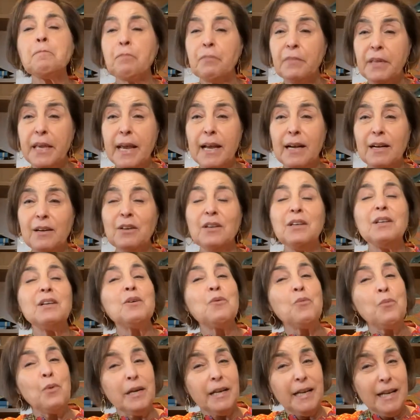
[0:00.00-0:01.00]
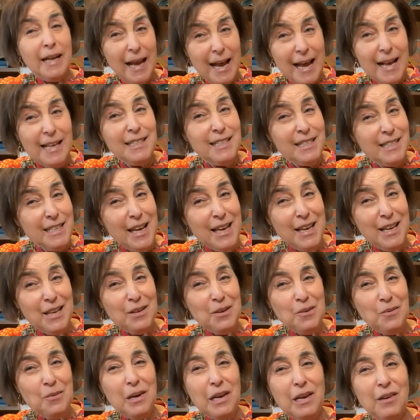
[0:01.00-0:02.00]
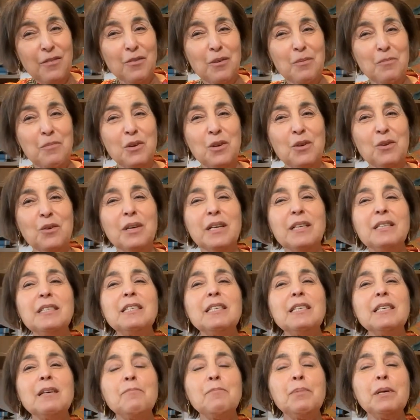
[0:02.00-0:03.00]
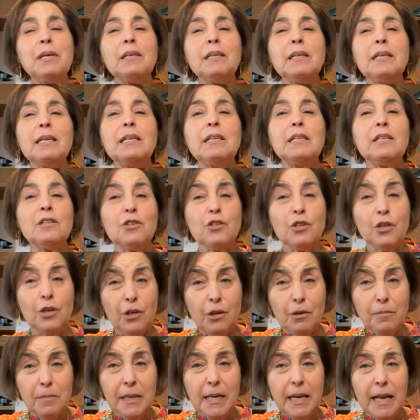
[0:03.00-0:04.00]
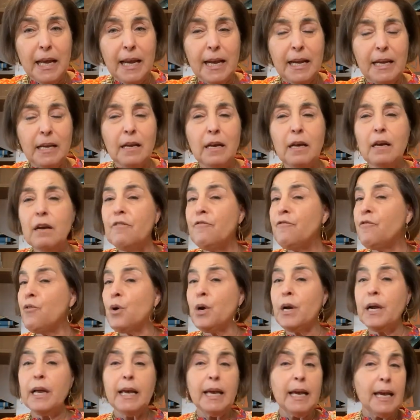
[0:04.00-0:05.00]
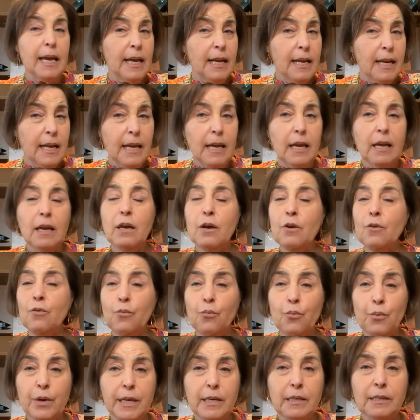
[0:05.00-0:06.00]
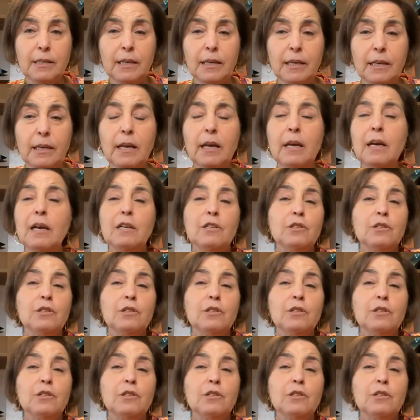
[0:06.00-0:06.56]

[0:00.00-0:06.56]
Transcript: Now, what it has taken away from you is the ability to terminate for any reason.